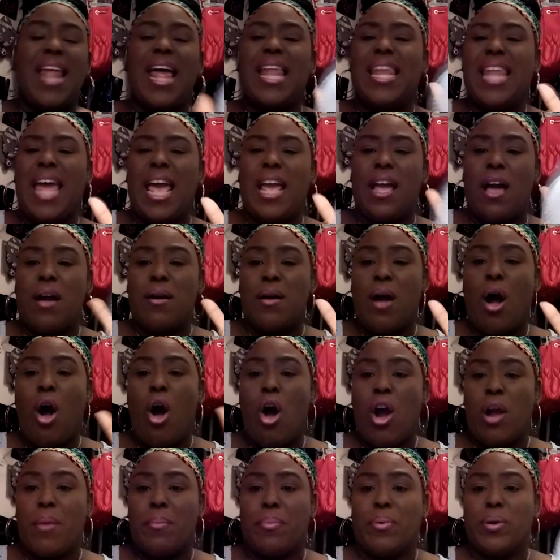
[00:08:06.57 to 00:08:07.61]
I like
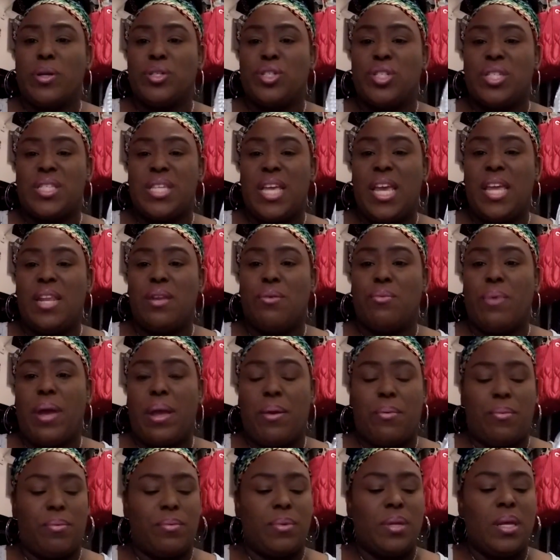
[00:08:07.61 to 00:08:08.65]
hard brushes
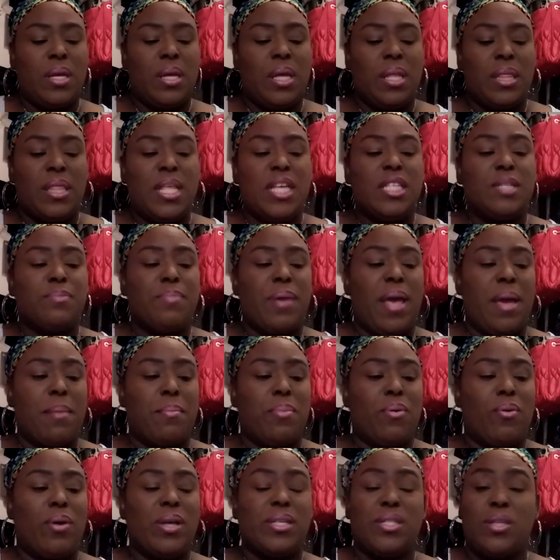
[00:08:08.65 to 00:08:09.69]
anyway. This
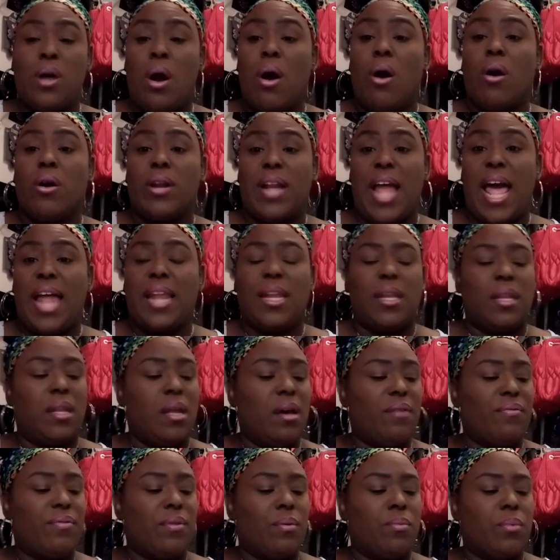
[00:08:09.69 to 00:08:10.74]
bad boy is hard. I'm
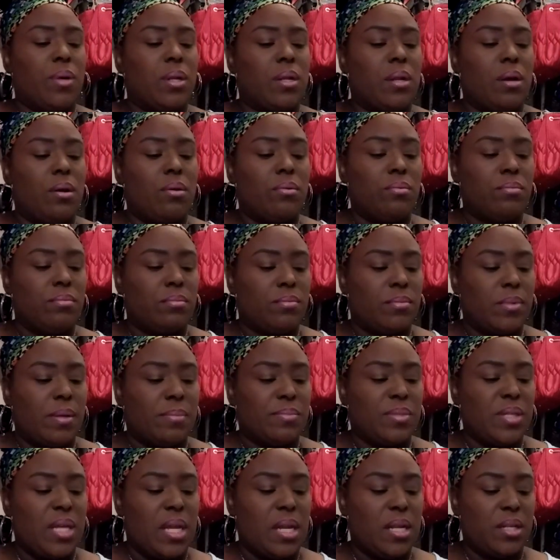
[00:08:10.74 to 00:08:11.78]

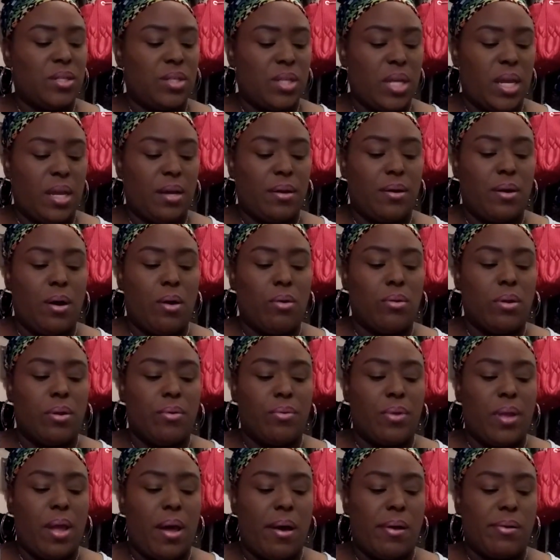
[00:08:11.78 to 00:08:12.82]
telling the tale. Hold
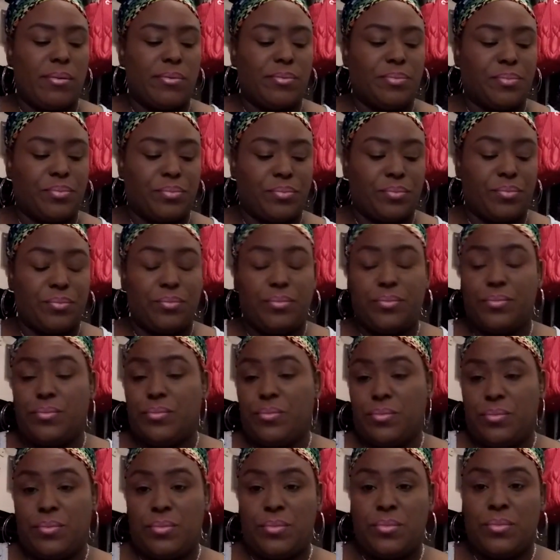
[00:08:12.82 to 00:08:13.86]
on, y'all.
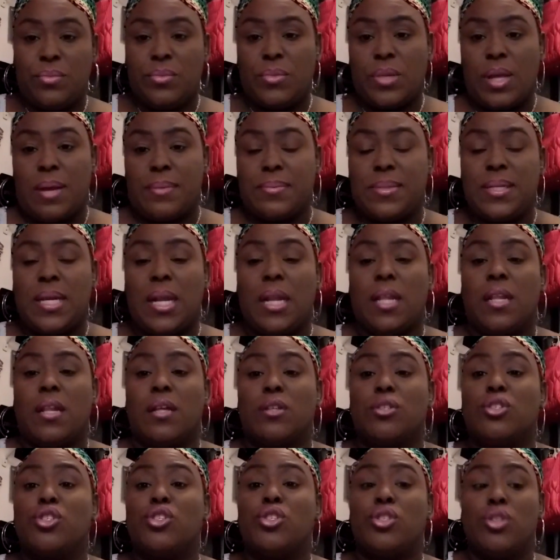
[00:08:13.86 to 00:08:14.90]
I'm telling
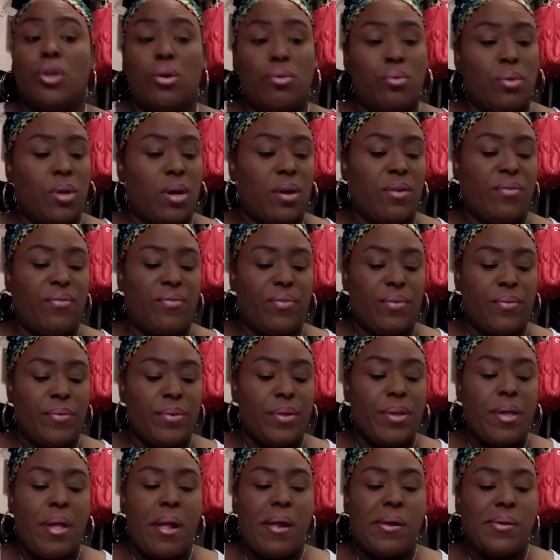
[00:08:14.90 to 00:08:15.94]
a sure enough
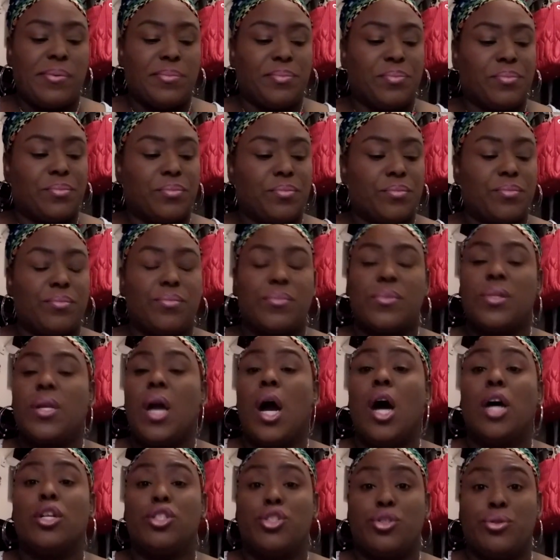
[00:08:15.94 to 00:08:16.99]

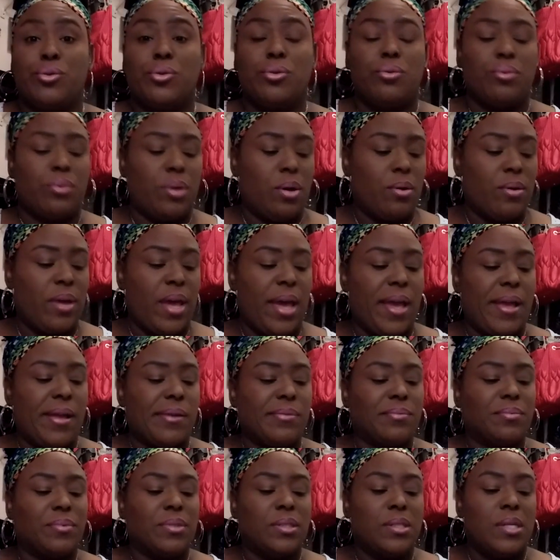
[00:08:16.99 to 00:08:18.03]
untruth,
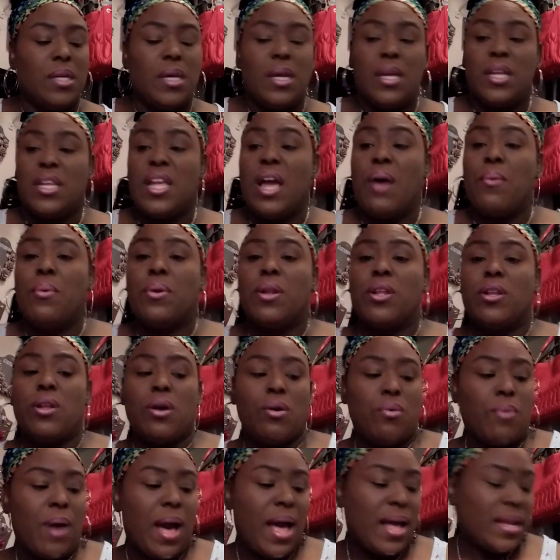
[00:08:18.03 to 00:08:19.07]
okay? Y'all want to
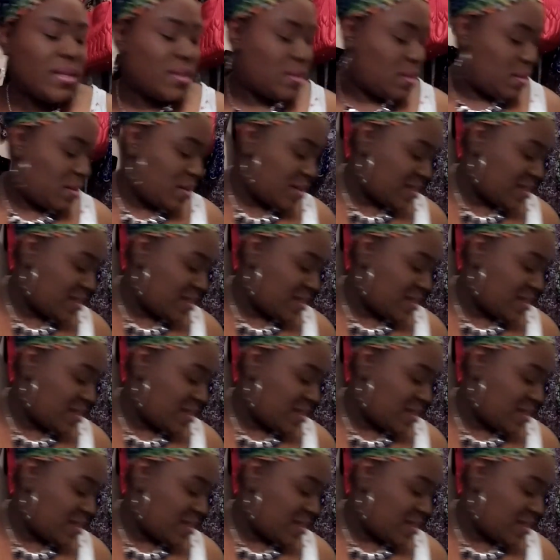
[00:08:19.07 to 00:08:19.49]
know why?